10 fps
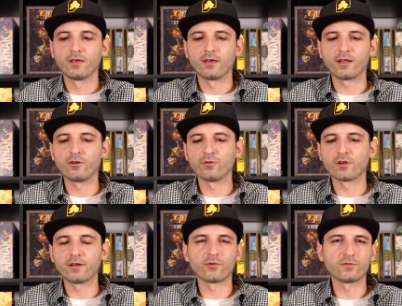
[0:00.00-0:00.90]
And I know
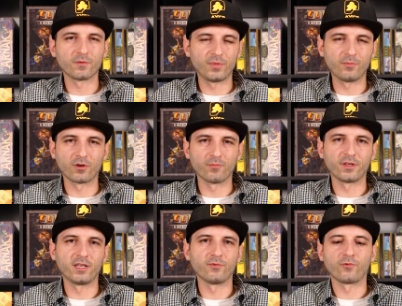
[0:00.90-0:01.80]
that I've heard some people
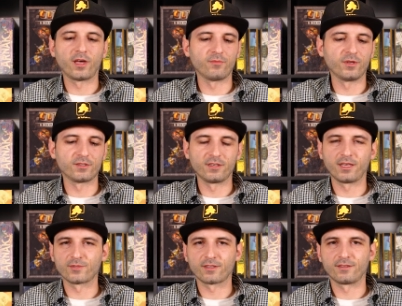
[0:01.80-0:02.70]
complain about randomness in
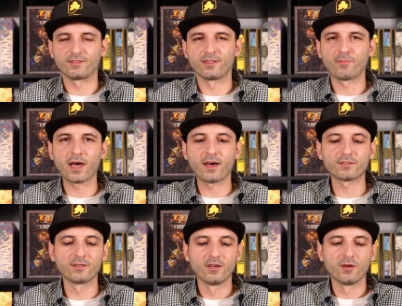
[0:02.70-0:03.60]
games like this in the
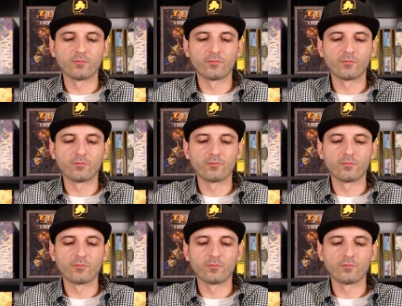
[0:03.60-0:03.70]
past.